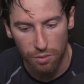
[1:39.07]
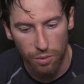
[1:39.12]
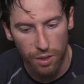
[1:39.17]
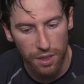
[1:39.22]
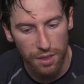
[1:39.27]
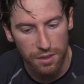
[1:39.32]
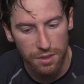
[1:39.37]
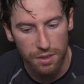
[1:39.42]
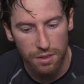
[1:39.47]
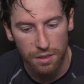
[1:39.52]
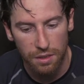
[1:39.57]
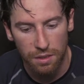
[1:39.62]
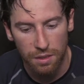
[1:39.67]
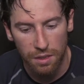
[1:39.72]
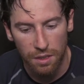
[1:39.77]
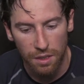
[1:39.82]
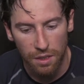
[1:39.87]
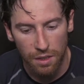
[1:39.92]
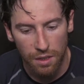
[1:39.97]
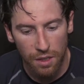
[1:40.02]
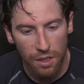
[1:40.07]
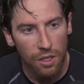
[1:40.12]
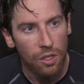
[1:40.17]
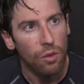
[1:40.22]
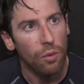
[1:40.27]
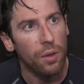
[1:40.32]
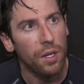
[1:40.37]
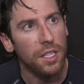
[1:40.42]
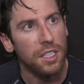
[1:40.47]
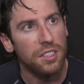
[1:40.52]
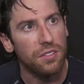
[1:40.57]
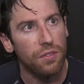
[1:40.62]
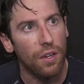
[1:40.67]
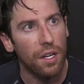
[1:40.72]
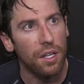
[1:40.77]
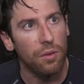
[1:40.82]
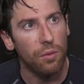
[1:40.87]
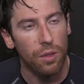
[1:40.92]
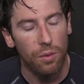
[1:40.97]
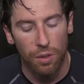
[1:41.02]
Winning's
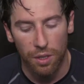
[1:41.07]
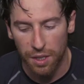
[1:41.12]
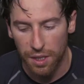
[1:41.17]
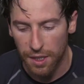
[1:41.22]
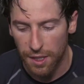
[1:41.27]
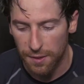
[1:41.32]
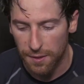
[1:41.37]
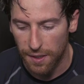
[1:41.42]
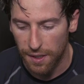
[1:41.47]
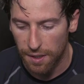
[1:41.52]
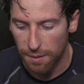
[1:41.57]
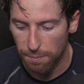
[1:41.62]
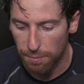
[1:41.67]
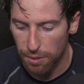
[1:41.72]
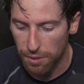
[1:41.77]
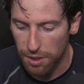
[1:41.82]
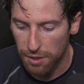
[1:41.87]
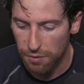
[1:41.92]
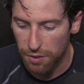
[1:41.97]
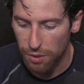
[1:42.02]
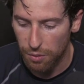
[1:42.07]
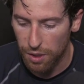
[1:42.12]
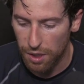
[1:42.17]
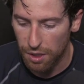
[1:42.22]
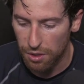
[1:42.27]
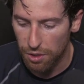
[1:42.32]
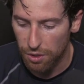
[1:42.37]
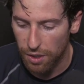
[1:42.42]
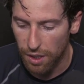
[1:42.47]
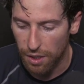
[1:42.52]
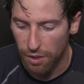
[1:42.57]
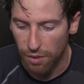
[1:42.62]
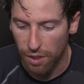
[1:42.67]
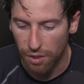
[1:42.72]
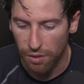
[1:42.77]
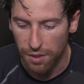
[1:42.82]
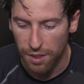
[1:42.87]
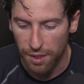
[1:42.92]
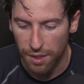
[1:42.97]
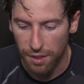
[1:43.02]
fun, and we wanted to get that belief that we could do that
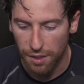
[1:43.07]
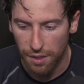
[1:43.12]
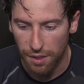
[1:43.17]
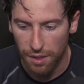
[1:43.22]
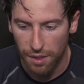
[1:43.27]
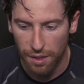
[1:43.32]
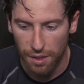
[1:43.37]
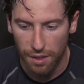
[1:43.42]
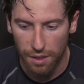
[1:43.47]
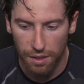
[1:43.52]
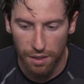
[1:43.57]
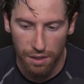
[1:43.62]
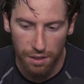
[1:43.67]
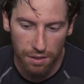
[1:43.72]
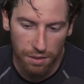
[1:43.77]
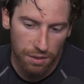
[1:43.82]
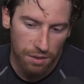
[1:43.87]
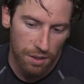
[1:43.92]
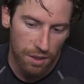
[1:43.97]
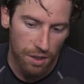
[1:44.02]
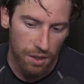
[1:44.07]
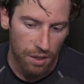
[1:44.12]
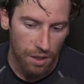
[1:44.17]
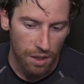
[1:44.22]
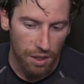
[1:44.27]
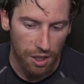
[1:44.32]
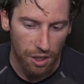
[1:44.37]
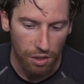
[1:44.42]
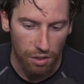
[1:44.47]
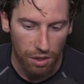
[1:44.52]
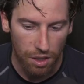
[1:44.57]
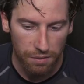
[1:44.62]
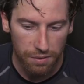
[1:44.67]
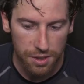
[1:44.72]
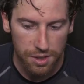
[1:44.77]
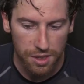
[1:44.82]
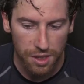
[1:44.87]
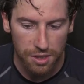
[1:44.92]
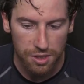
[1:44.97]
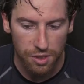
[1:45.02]
around here. And
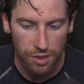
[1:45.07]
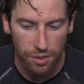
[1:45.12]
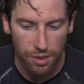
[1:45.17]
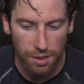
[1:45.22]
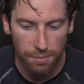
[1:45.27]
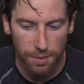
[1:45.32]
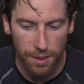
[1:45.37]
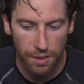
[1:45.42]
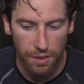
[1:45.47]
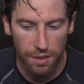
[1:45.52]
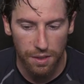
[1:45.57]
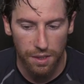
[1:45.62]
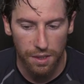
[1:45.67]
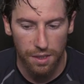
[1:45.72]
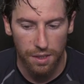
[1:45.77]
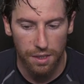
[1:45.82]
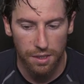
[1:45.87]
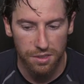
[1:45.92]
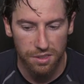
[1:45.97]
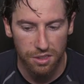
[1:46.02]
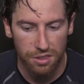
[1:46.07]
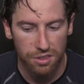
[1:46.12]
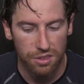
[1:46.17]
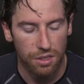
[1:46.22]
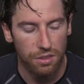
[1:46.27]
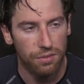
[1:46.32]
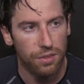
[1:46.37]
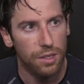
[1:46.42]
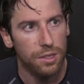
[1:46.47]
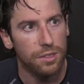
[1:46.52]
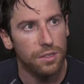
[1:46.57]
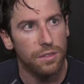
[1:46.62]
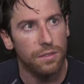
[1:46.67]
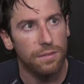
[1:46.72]
obviously it's early, but it's a good start for us.